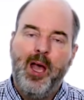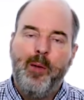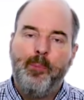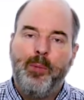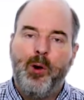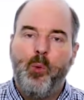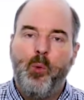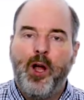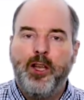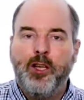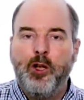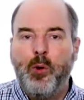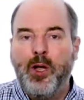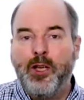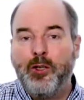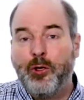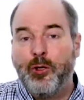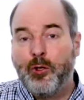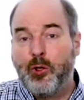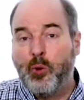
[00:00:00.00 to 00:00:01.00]
But when you
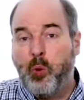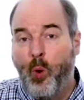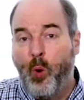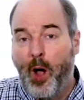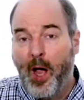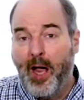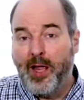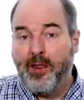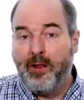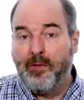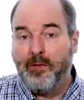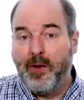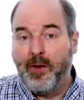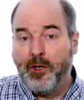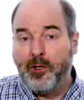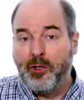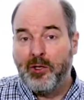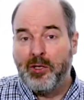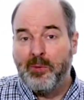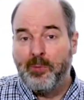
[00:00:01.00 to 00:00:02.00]
intertwine the
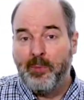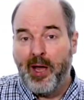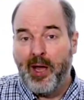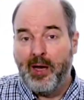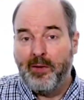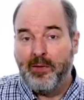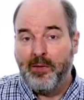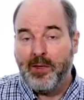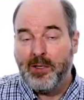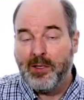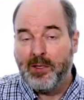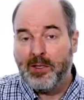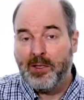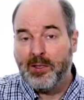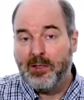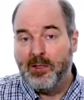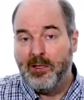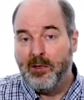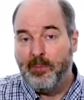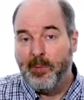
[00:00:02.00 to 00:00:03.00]
features and benefits,
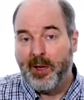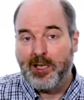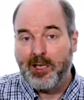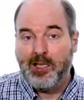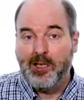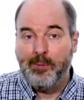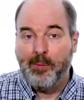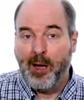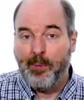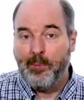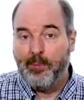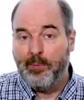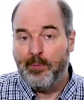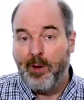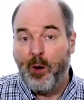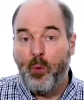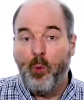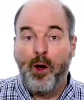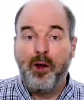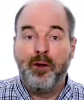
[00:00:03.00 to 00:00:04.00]
you mix them up,
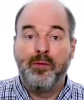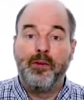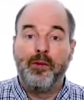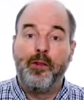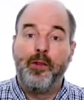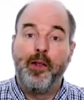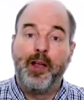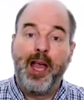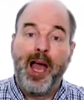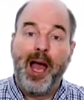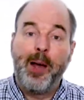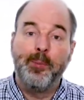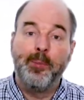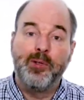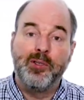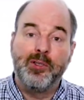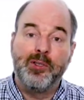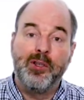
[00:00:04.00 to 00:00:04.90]
a wonderful thing happens.